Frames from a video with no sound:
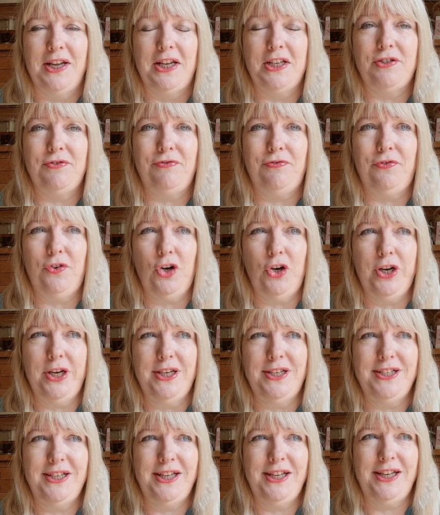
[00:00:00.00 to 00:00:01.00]
It's
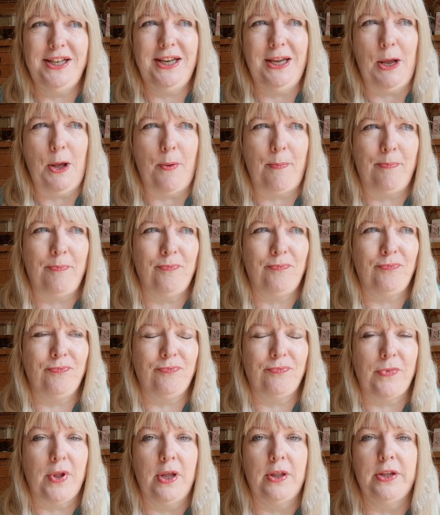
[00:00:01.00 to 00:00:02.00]
Friday
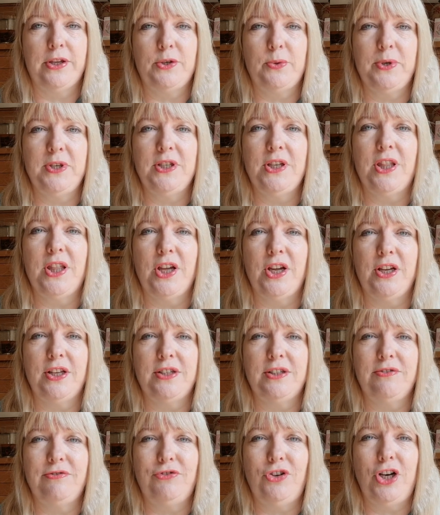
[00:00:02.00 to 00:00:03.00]
the
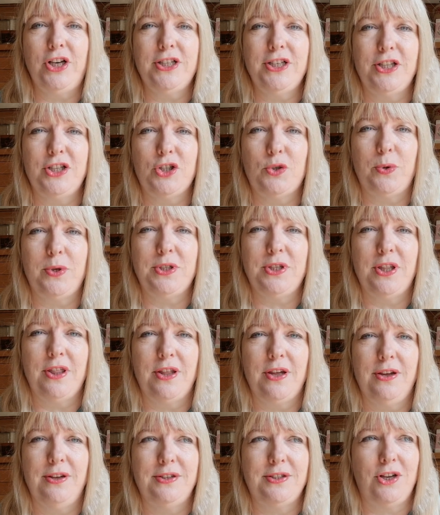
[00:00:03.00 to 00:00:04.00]

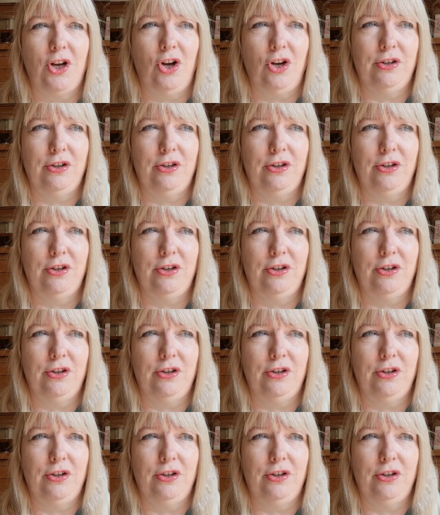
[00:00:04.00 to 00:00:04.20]
23rd